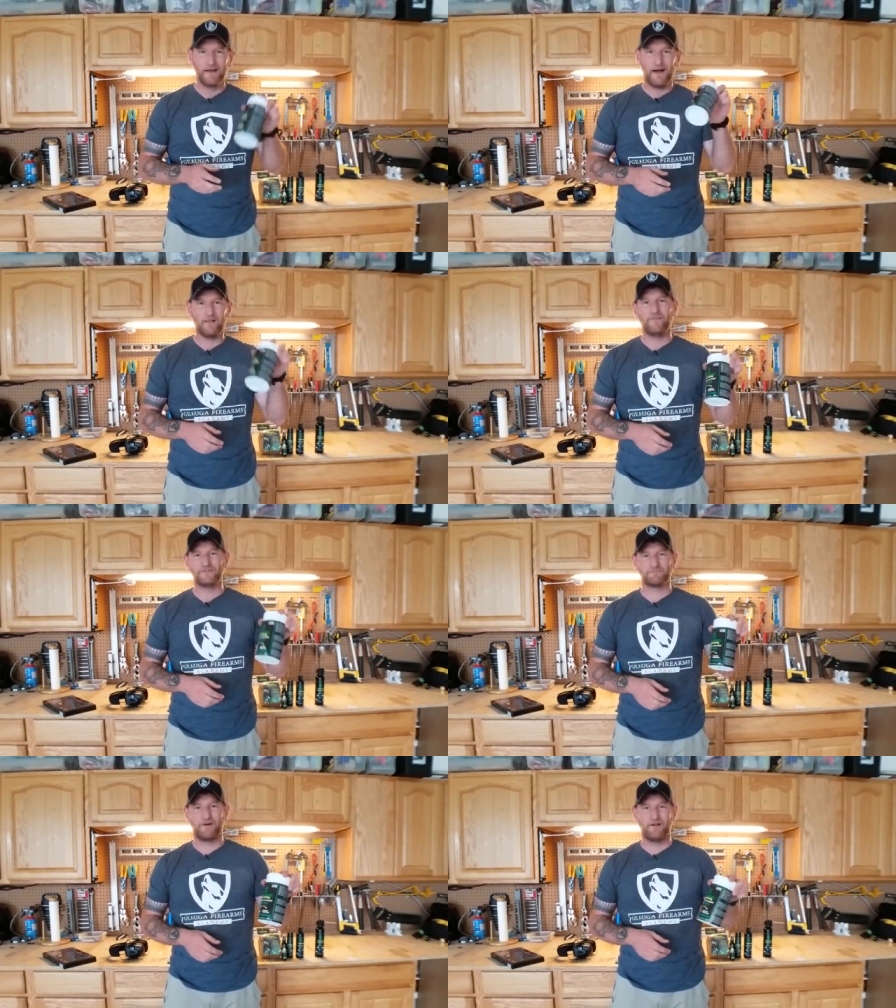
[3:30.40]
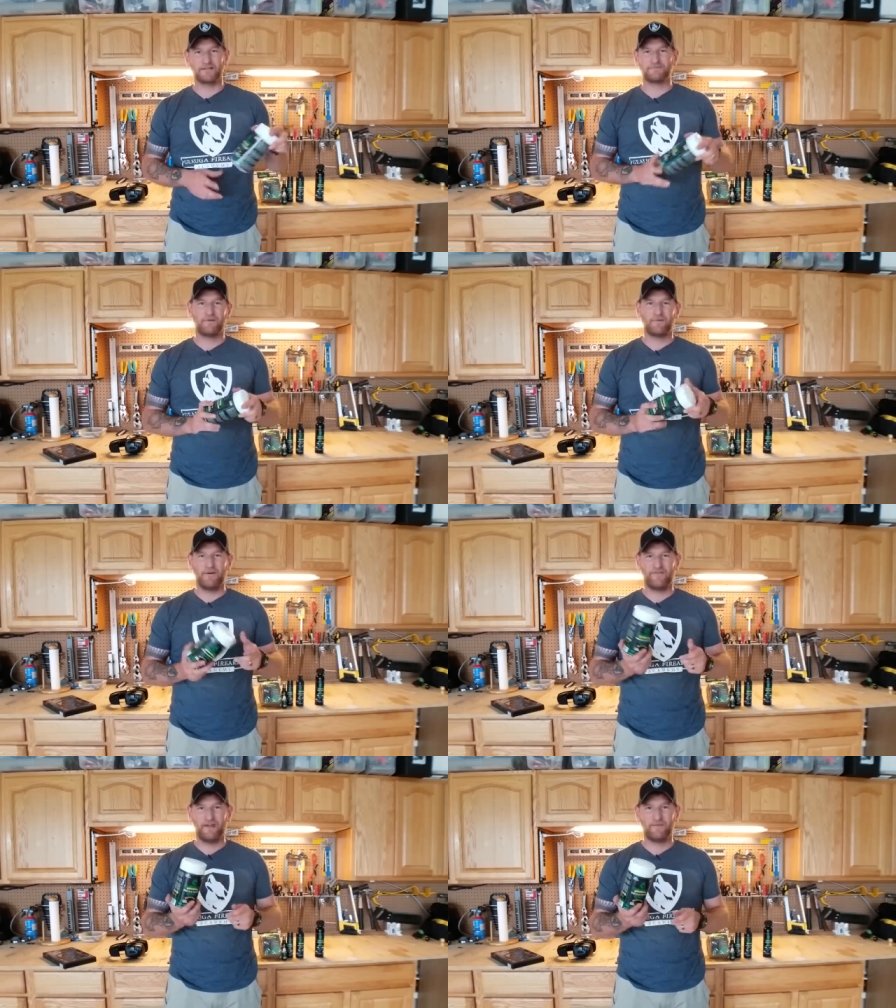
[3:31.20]
I love this product. It's probably one of
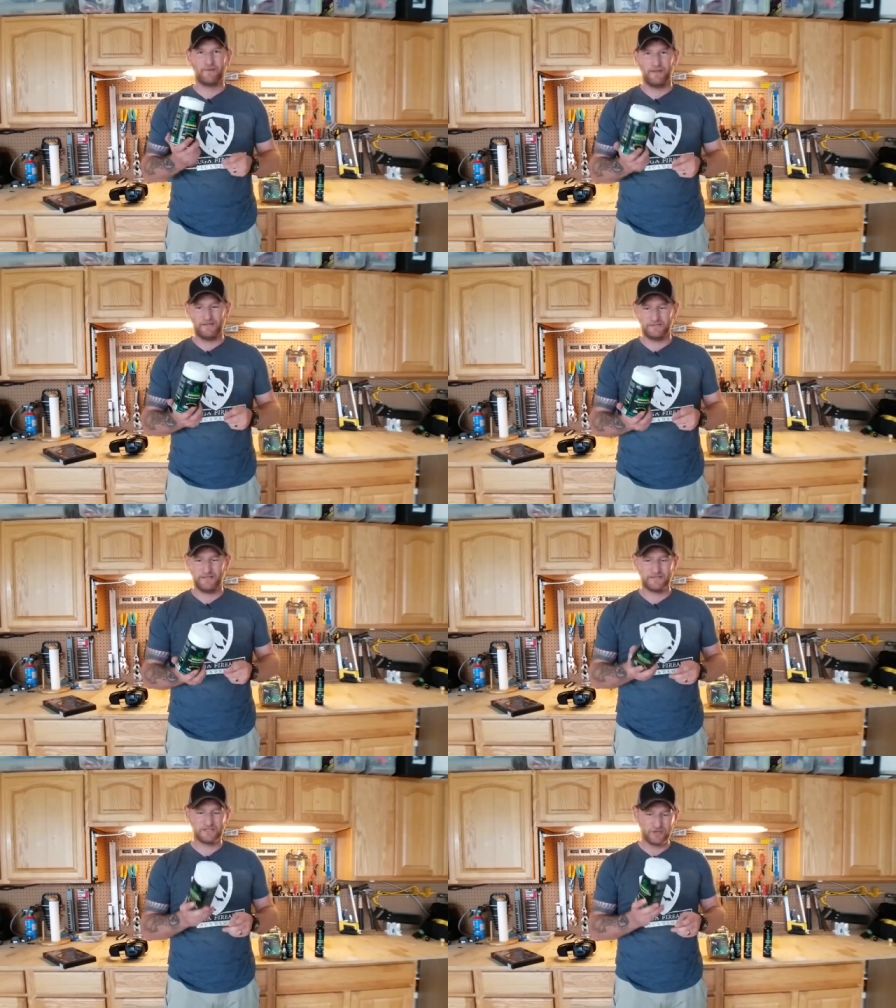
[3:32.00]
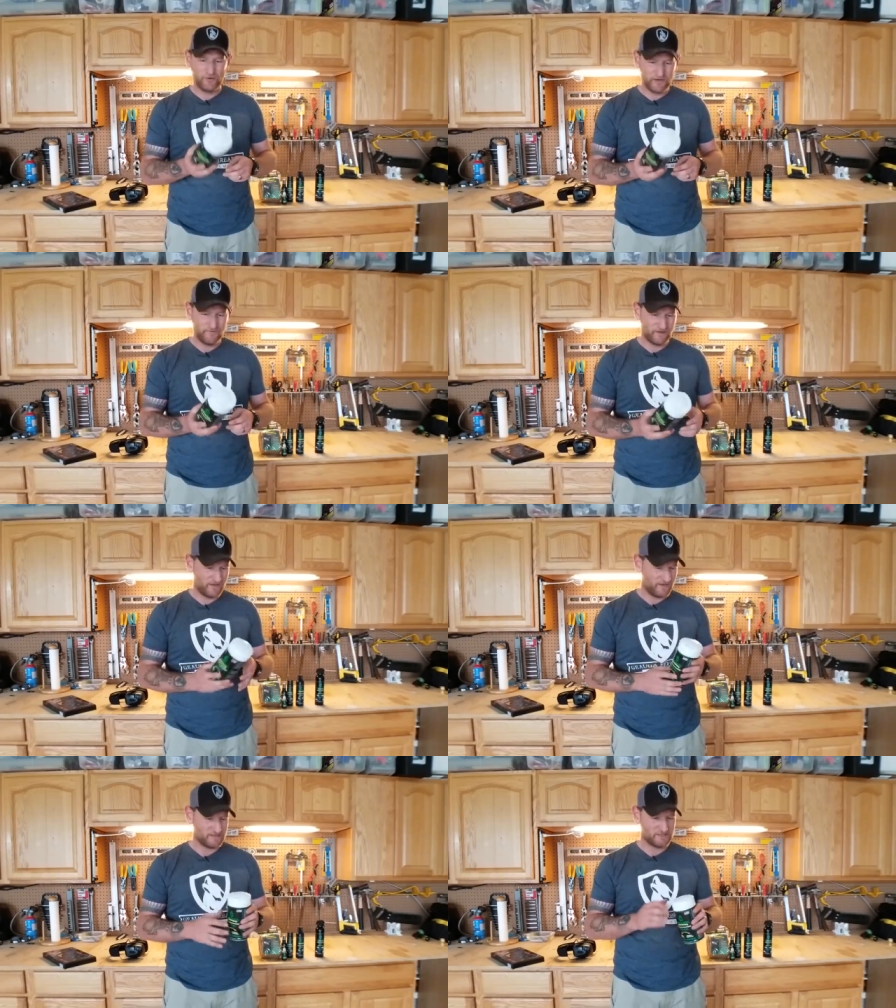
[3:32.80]
my favorite things. It is so
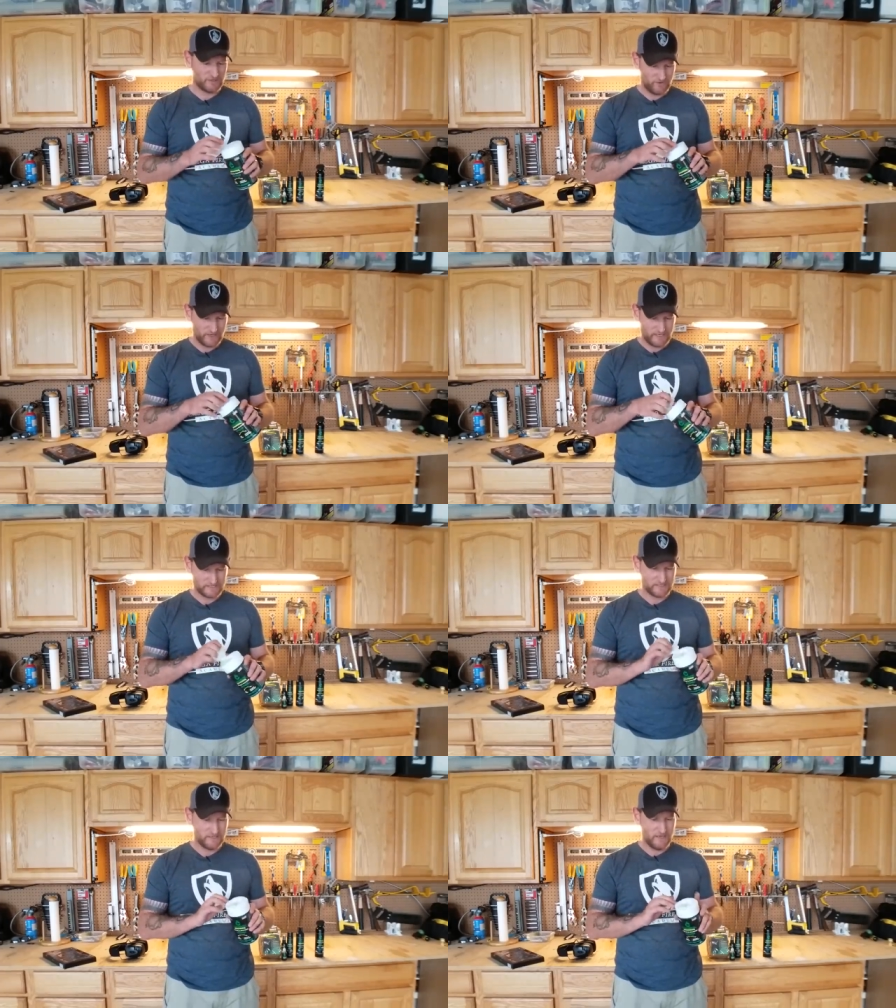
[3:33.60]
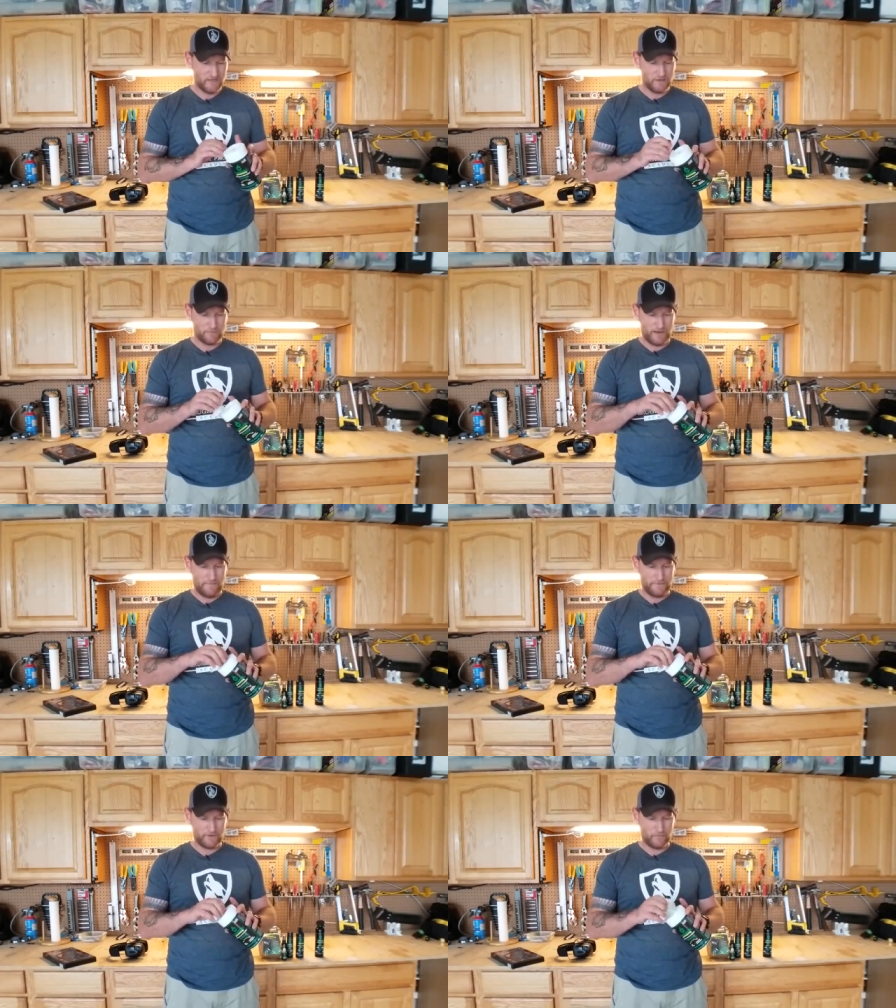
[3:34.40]
convenient. It's so nice. You
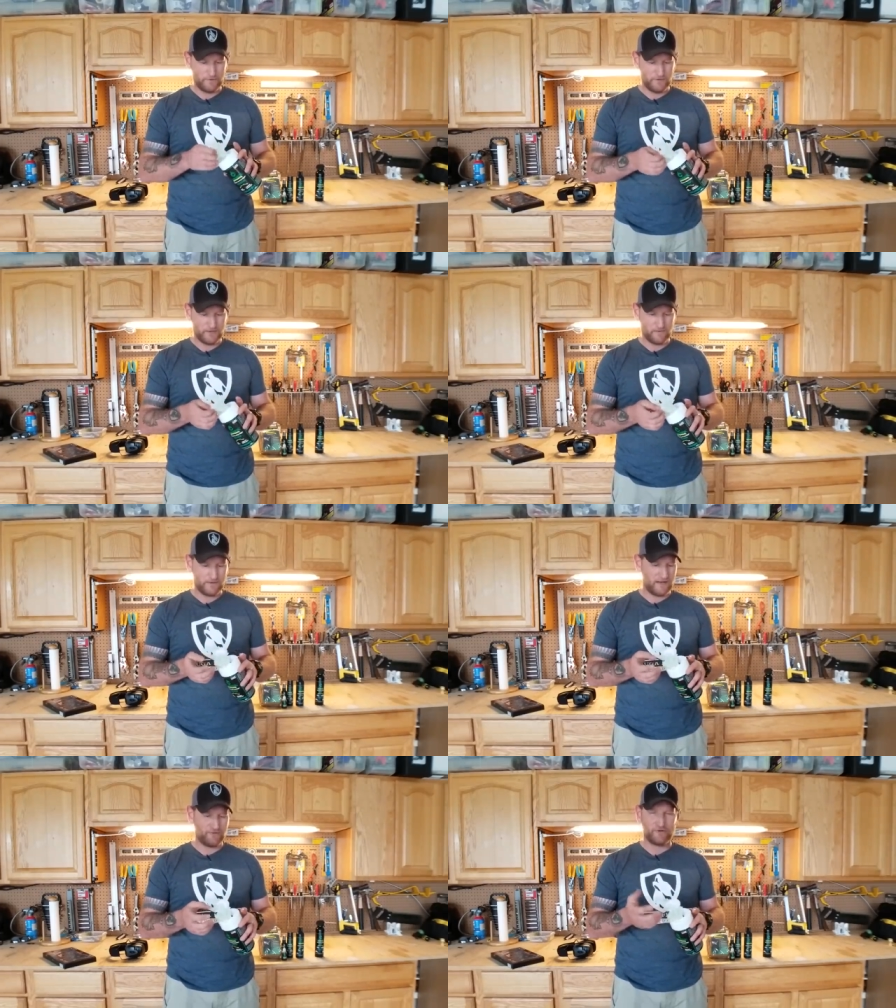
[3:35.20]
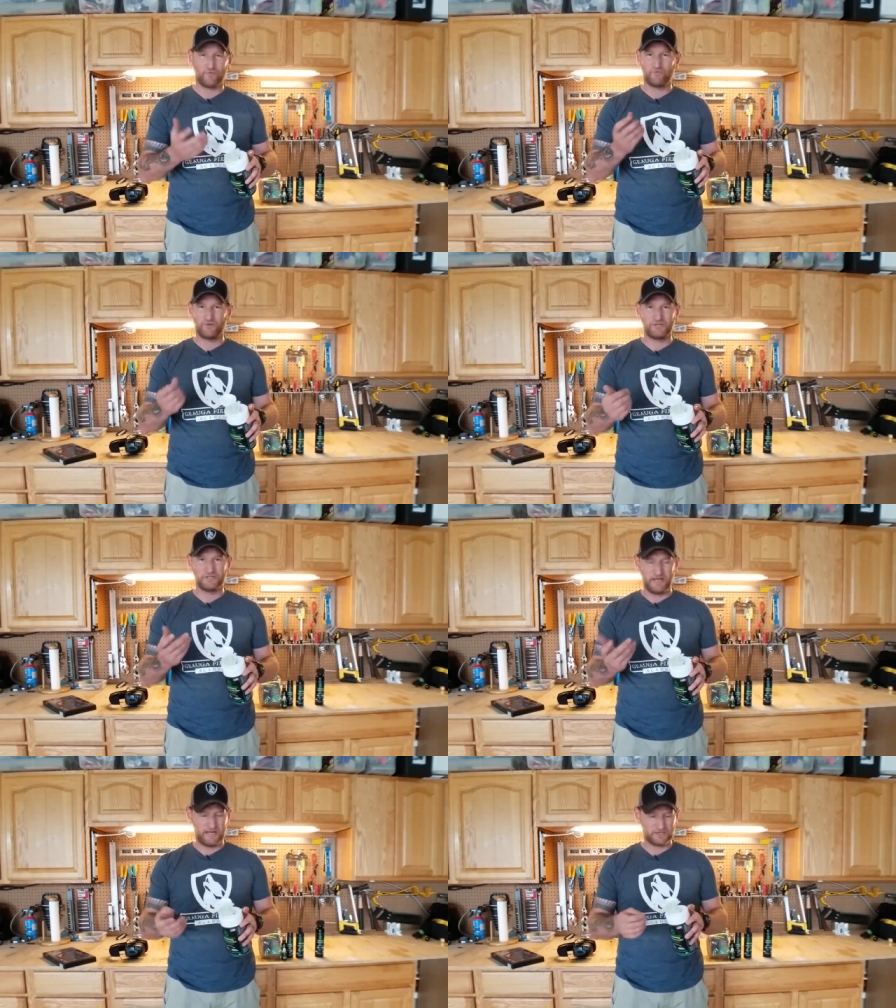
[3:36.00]
pop it open, you get one out. They're really
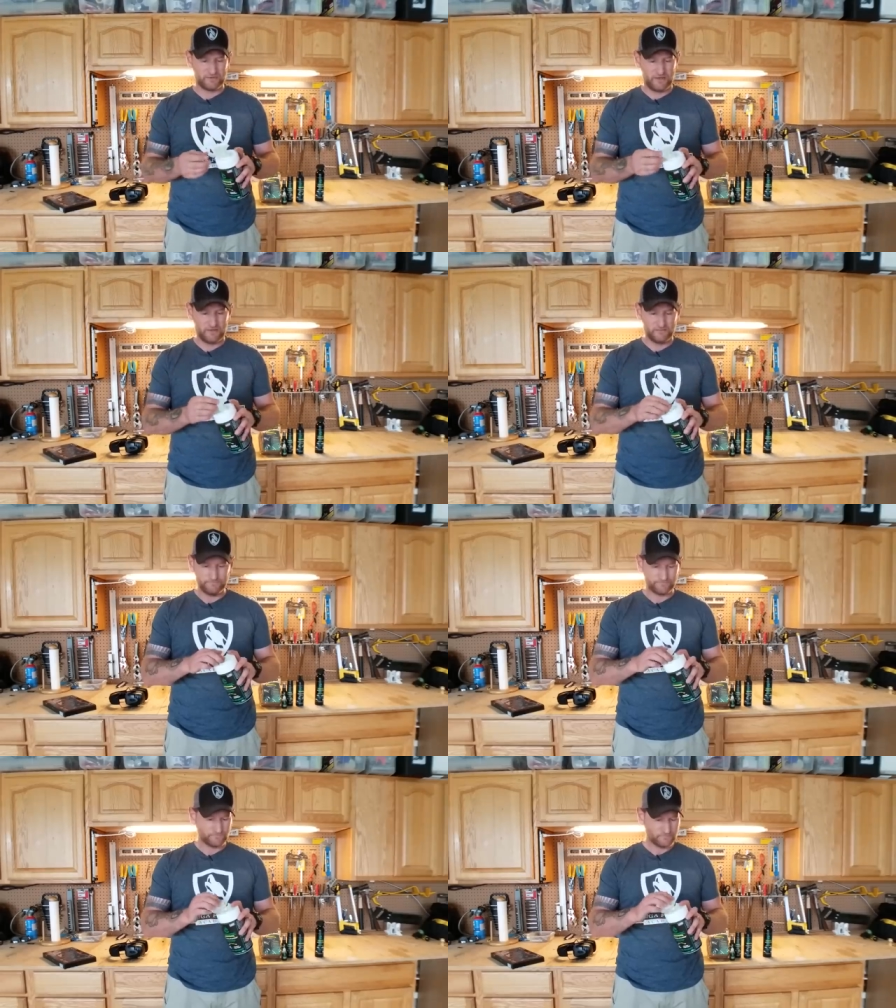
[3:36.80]
saturated.